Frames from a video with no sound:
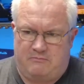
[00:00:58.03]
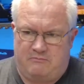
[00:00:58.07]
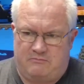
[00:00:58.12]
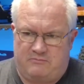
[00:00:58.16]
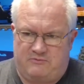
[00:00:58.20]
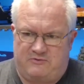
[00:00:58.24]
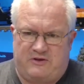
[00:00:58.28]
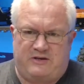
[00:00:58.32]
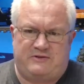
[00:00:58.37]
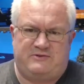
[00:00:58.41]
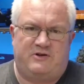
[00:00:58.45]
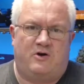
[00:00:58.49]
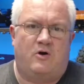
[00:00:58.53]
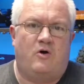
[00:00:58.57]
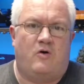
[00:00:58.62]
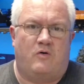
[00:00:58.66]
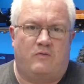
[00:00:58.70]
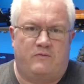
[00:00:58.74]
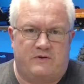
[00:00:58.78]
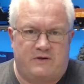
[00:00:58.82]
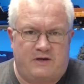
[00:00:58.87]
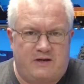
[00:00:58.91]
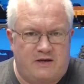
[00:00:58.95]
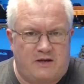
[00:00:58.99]
setting
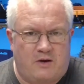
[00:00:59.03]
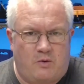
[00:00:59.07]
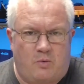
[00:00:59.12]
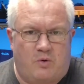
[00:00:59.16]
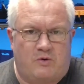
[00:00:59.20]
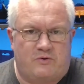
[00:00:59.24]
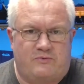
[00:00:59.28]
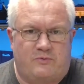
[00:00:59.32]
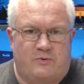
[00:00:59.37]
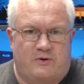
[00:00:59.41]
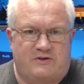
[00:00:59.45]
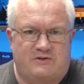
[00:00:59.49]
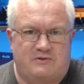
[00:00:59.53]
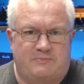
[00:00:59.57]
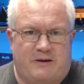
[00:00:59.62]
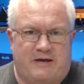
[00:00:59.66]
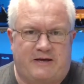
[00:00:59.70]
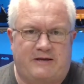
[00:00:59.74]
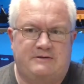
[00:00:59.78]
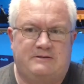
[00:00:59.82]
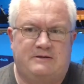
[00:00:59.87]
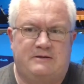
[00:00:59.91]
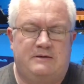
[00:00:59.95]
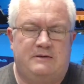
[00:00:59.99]
off, I didn't know what to
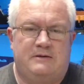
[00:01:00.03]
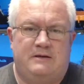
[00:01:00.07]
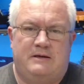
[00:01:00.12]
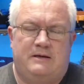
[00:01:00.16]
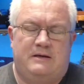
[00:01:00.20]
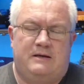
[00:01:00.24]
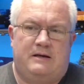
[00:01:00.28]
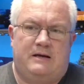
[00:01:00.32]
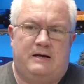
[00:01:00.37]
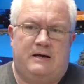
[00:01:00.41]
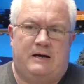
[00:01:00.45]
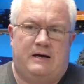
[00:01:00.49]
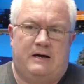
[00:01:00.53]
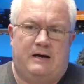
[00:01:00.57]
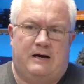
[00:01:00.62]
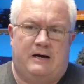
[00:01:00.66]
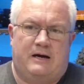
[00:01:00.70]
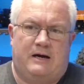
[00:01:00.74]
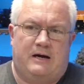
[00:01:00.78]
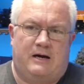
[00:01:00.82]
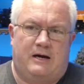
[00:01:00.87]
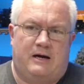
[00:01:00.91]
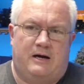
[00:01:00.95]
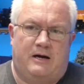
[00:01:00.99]
expect.
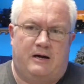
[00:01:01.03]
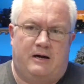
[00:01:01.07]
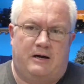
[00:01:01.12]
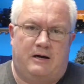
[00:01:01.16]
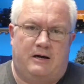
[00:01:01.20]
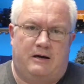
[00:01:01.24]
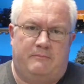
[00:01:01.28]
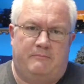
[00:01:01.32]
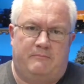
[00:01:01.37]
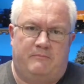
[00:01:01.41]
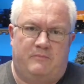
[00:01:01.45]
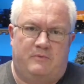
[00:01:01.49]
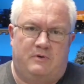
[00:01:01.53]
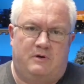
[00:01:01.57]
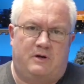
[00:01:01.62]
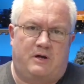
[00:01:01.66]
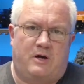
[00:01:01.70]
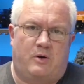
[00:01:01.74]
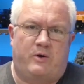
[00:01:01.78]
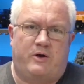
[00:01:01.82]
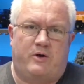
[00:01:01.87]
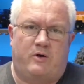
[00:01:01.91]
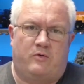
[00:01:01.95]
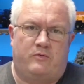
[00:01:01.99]

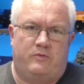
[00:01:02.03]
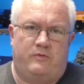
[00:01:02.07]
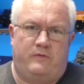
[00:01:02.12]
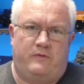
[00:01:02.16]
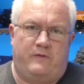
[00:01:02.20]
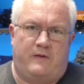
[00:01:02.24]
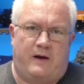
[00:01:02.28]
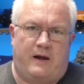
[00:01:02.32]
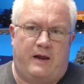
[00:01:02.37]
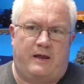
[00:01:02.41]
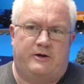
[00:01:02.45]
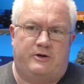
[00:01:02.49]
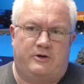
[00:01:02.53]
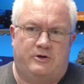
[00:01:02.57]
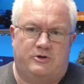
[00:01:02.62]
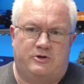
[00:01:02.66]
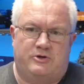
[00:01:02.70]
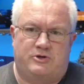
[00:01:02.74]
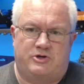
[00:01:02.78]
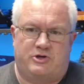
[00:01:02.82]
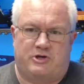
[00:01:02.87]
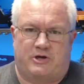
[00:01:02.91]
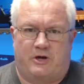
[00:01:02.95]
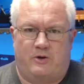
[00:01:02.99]
Going on the
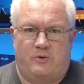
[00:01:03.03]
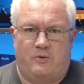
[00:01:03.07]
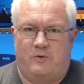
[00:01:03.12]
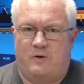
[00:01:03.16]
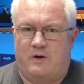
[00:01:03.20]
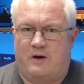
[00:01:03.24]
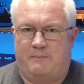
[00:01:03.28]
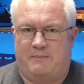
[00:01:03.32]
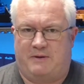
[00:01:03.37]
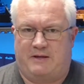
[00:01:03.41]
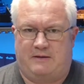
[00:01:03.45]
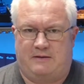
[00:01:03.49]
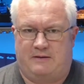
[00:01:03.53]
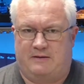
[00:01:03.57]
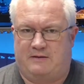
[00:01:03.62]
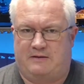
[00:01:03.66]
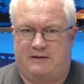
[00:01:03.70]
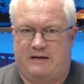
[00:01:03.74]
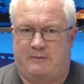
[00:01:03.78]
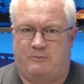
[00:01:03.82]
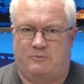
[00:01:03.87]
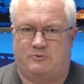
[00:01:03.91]
London show, I mean, that